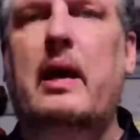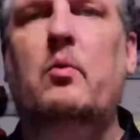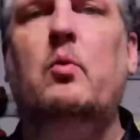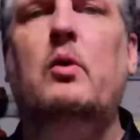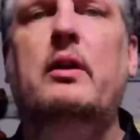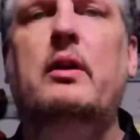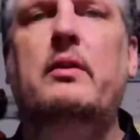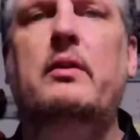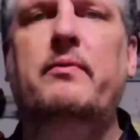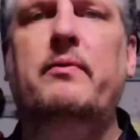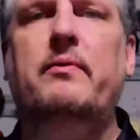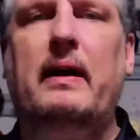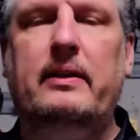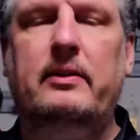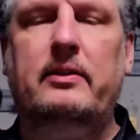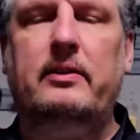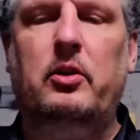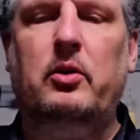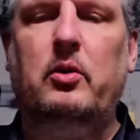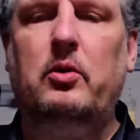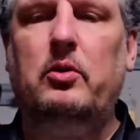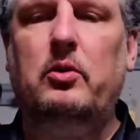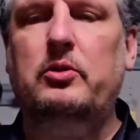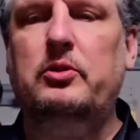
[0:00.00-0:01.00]
what if I
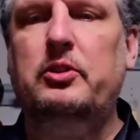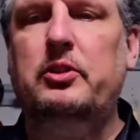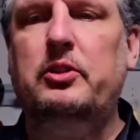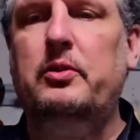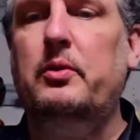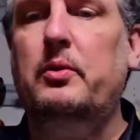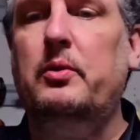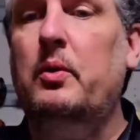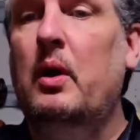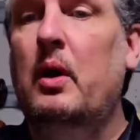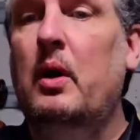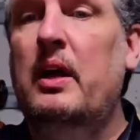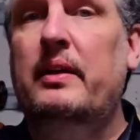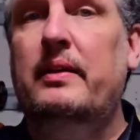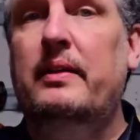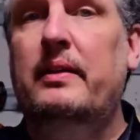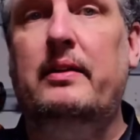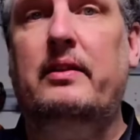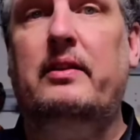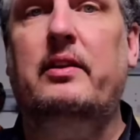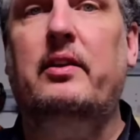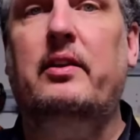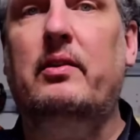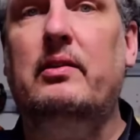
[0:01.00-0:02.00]
told you
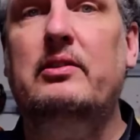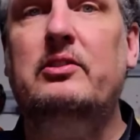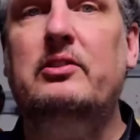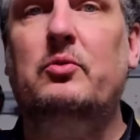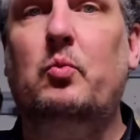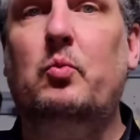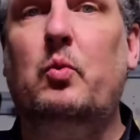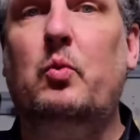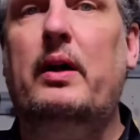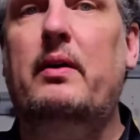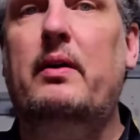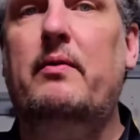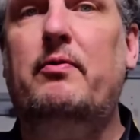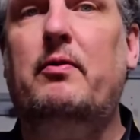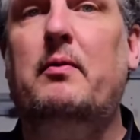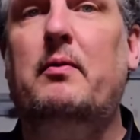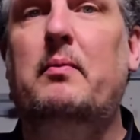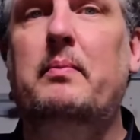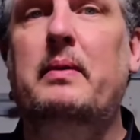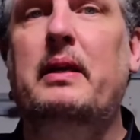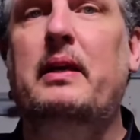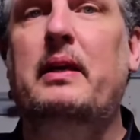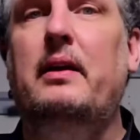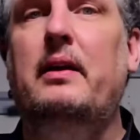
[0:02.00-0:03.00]
that there is a way for
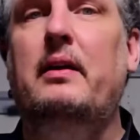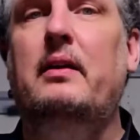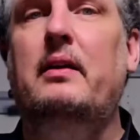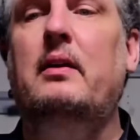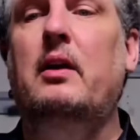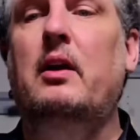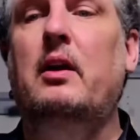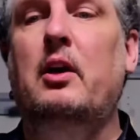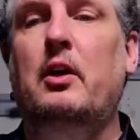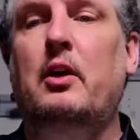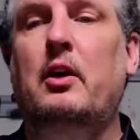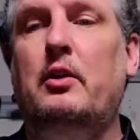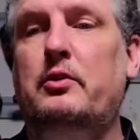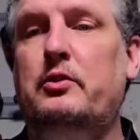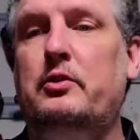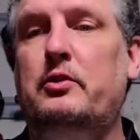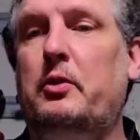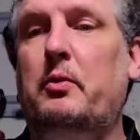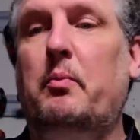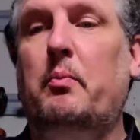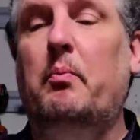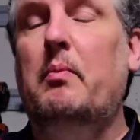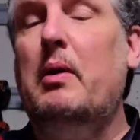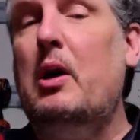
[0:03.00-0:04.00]
me
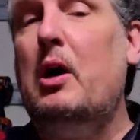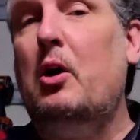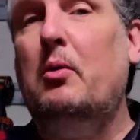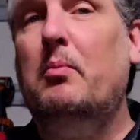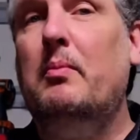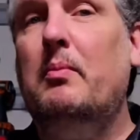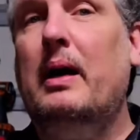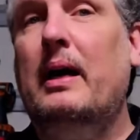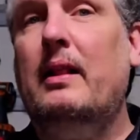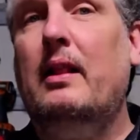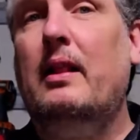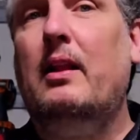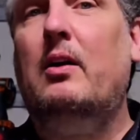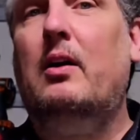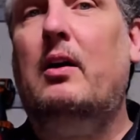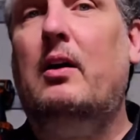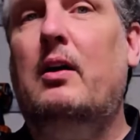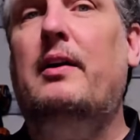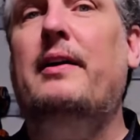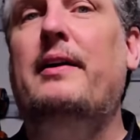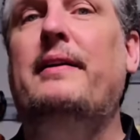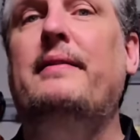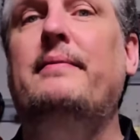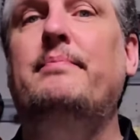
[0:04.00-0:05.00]
to mow my
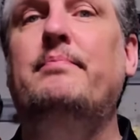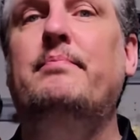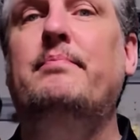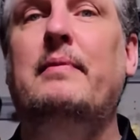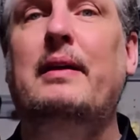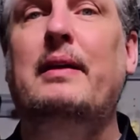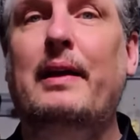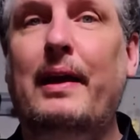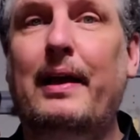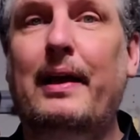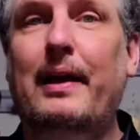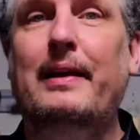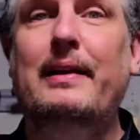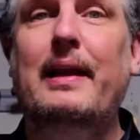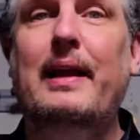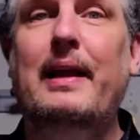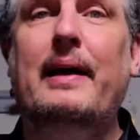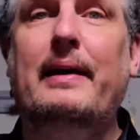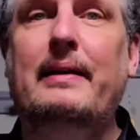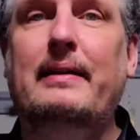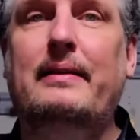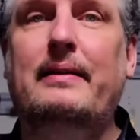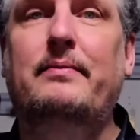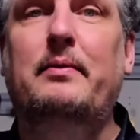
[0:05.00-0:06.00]
lawn and
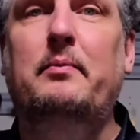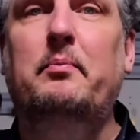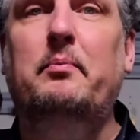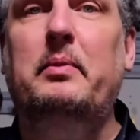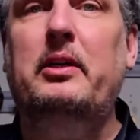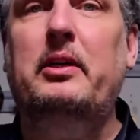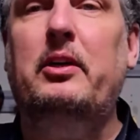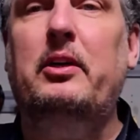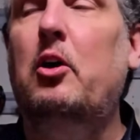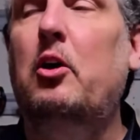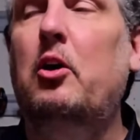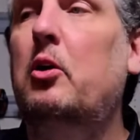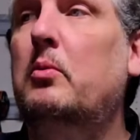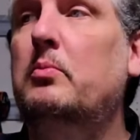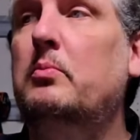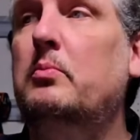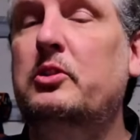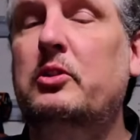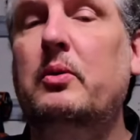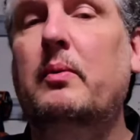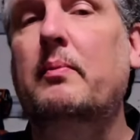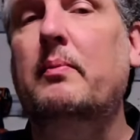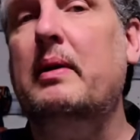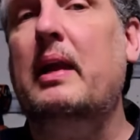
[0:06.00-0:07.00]
not even be home,
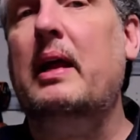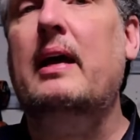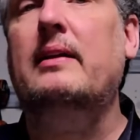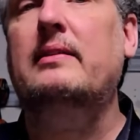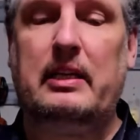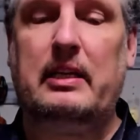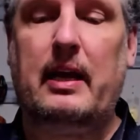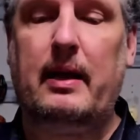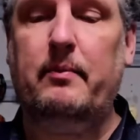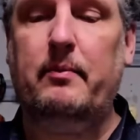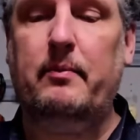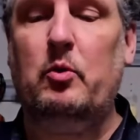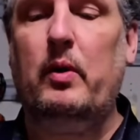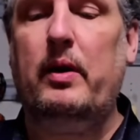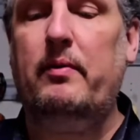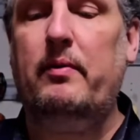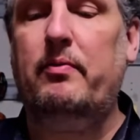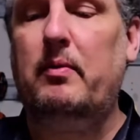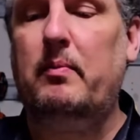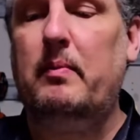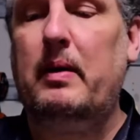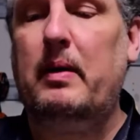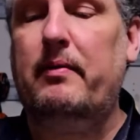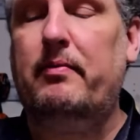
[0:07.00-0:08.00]
so I'm not time away
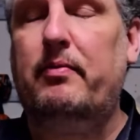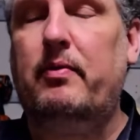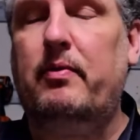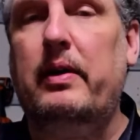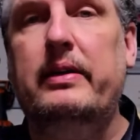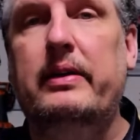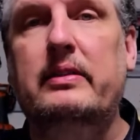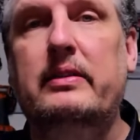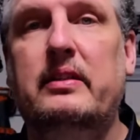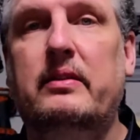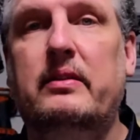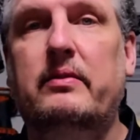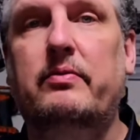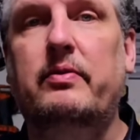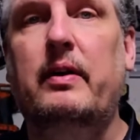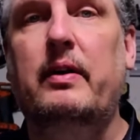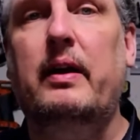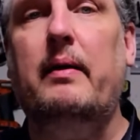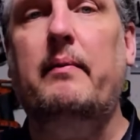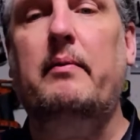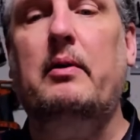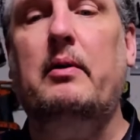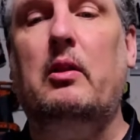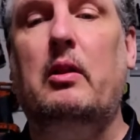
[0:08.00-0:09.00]
from my friends and
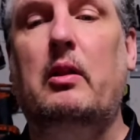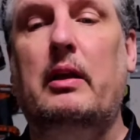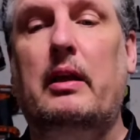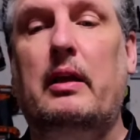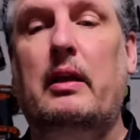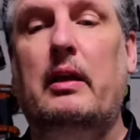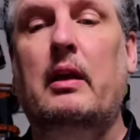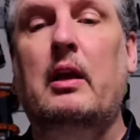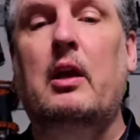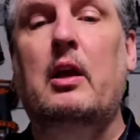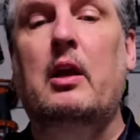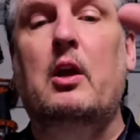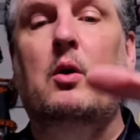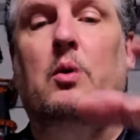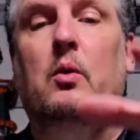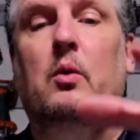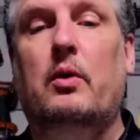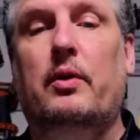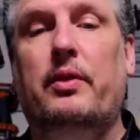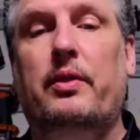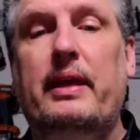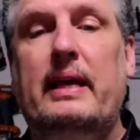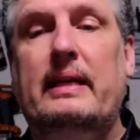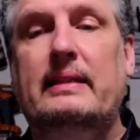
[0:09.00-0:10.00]
family?
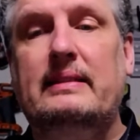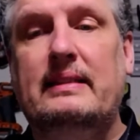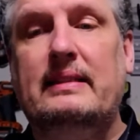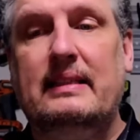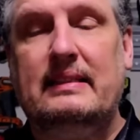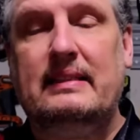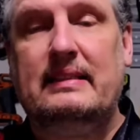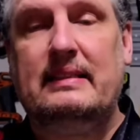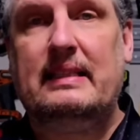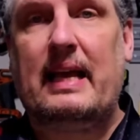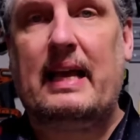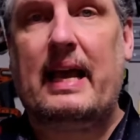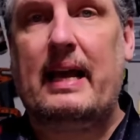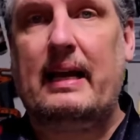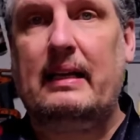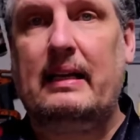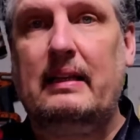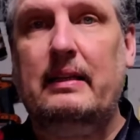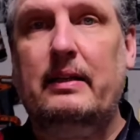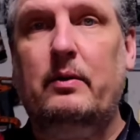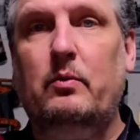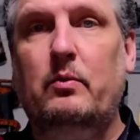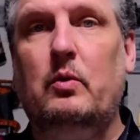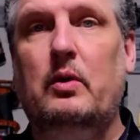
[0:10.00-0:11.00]
Well, that's
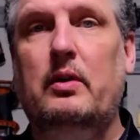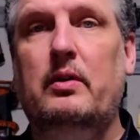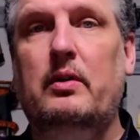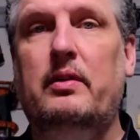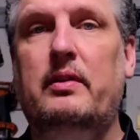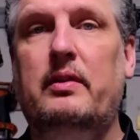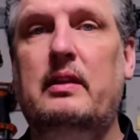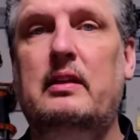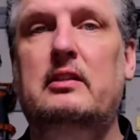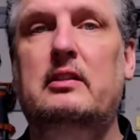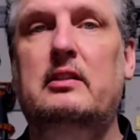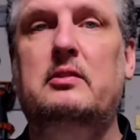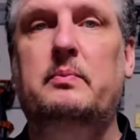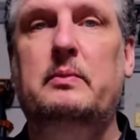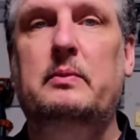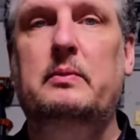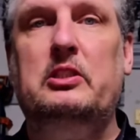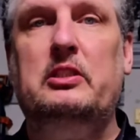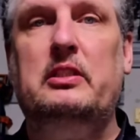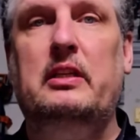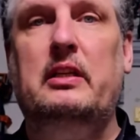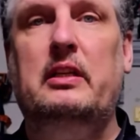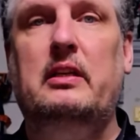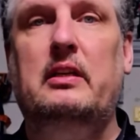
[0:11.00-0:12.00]
exactly where this
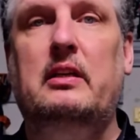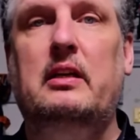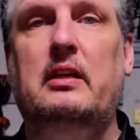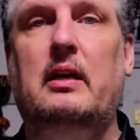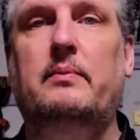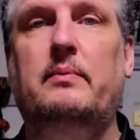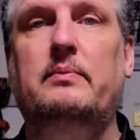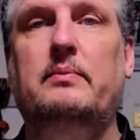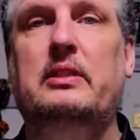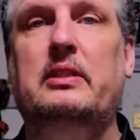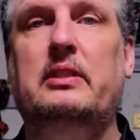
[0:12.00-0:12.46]
machine comes